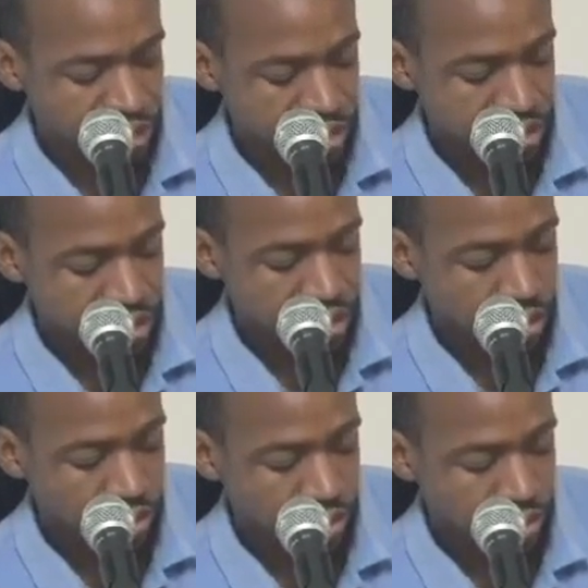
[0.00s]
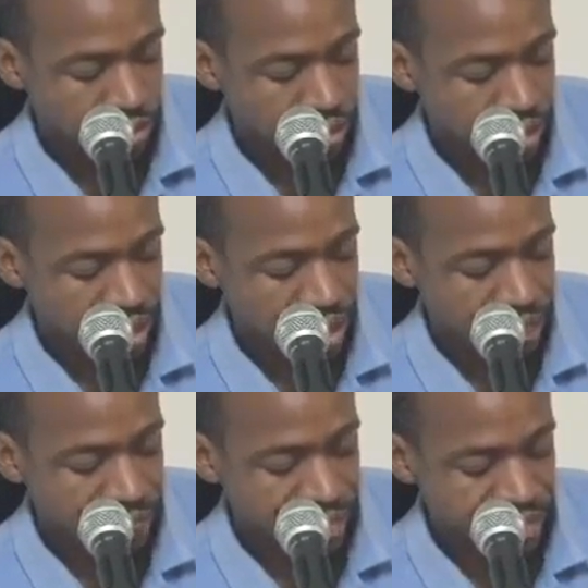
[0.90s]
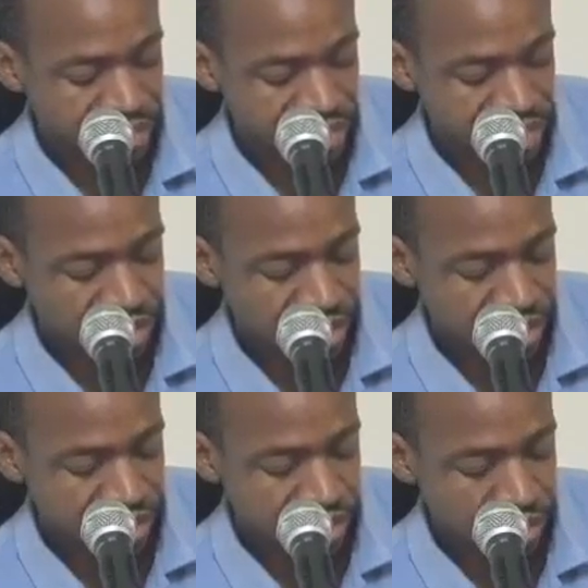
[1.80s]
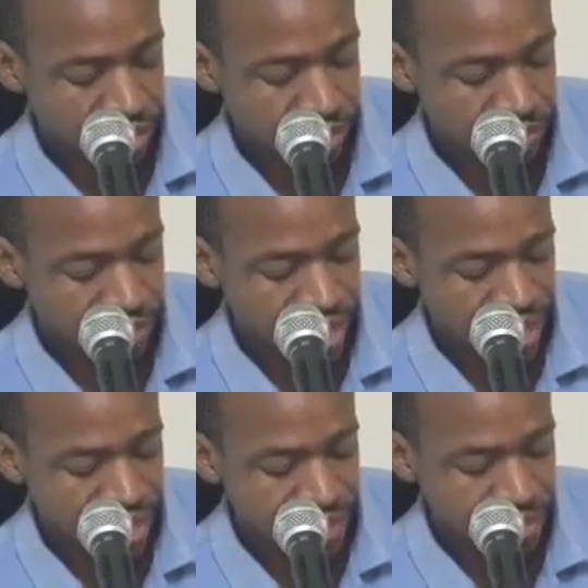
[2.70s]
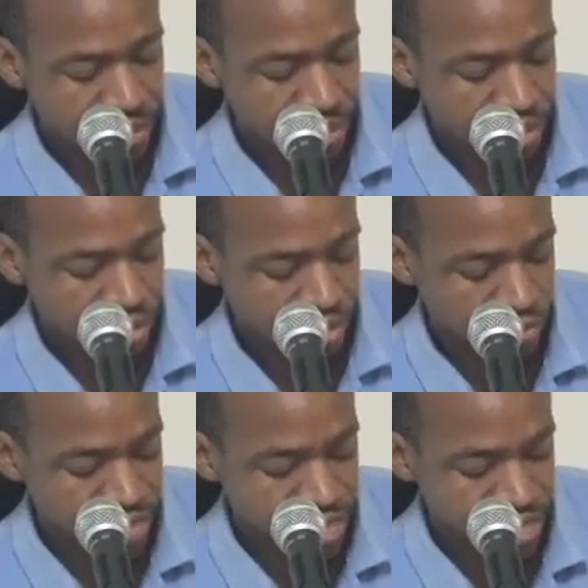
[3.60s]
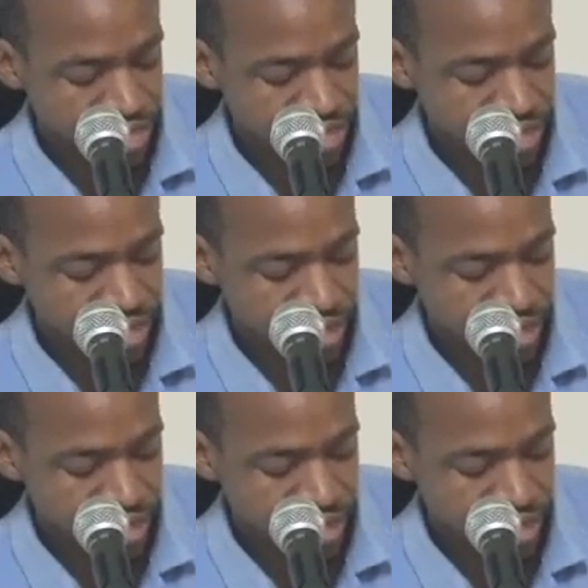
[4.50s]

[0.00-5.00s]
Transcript: So, I'm about to share us on my personal social media.